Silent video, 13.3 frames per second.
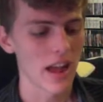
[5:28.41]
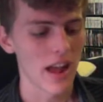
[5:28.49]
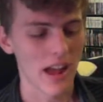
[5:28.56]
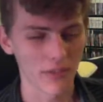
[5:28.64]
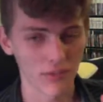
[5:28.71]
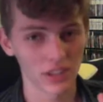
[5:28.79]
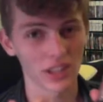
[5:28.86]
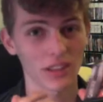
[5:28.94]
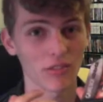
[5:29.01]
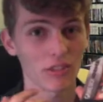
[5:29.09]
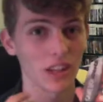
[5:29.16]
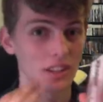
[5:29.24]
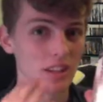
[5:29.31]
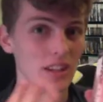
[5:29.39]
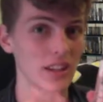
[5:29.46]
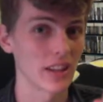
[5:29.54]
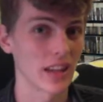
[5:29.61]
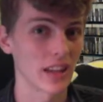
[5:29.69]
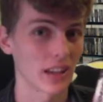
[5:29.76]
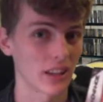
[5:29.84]
I feel like if I did,
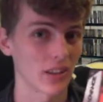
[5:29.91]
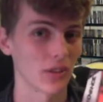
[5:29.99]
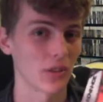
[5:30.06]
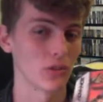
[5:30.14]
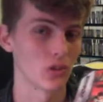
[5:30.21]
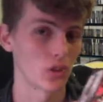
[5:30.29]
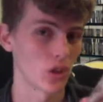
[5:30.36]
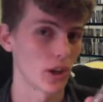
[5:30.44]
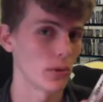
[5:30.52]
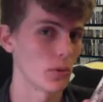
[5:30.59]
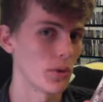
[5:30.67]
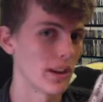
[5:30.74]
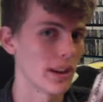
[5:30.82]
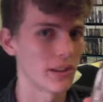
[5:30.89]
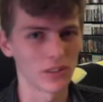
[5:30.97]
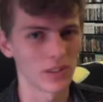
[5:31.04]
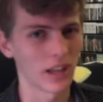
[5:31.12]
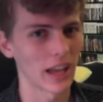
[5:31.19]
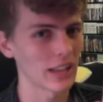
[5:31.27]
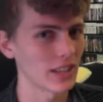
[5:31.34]
like, start one, I'd
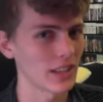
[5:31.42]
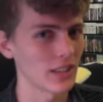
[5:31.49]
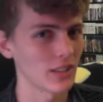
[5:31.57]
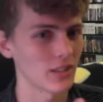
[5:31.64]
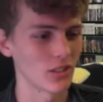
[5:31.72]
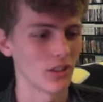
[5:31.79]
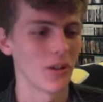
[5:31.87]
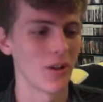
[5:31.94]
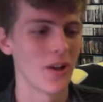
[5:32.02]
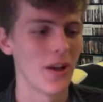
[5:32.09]
like it, so